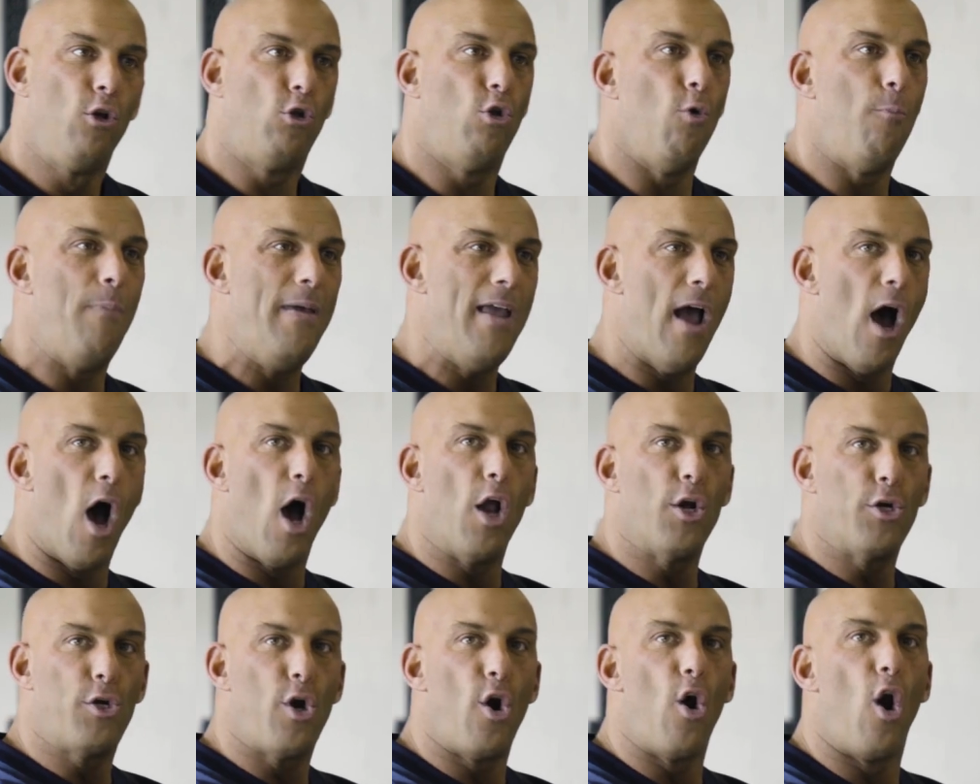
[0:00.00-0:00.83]
to be
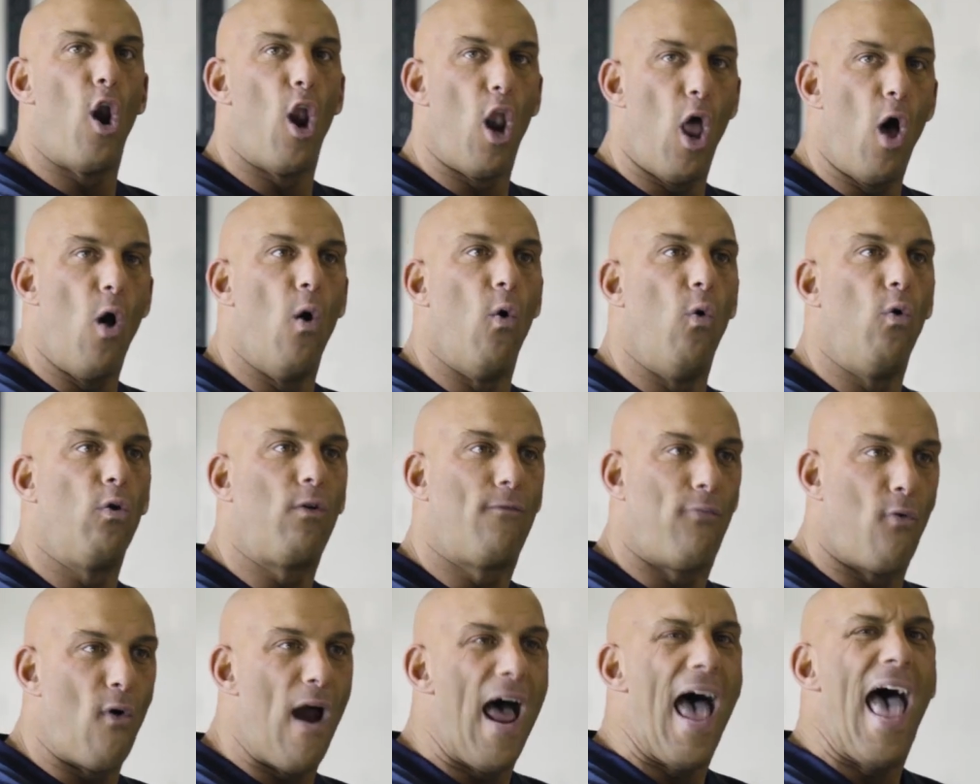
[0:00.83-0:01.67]
under load
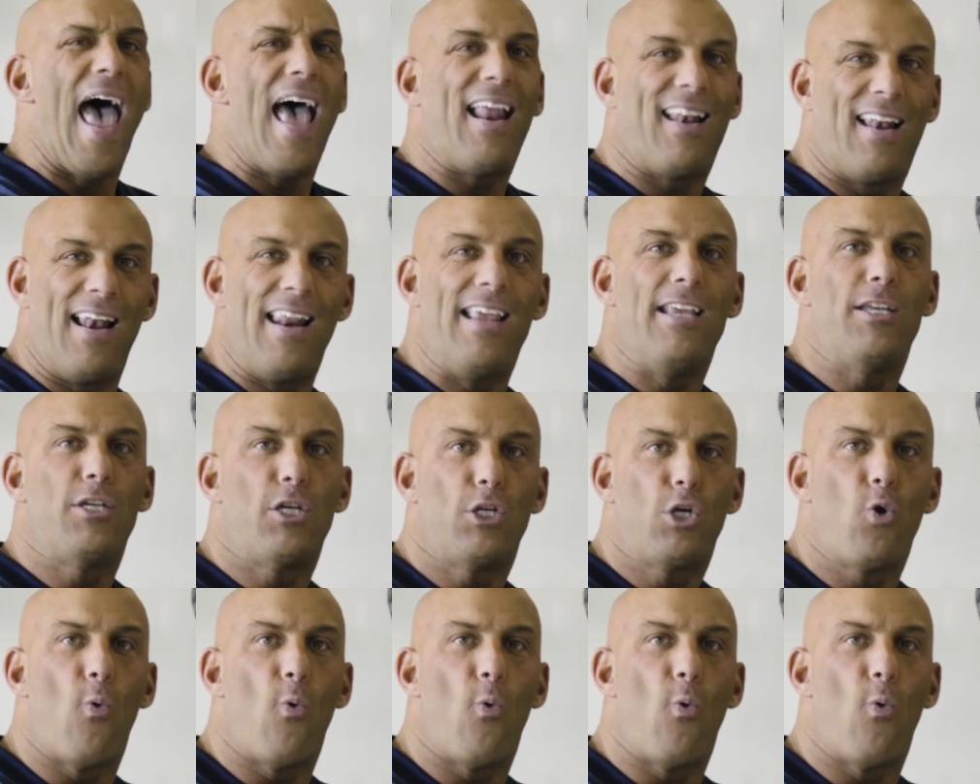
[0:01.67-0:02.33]
for at least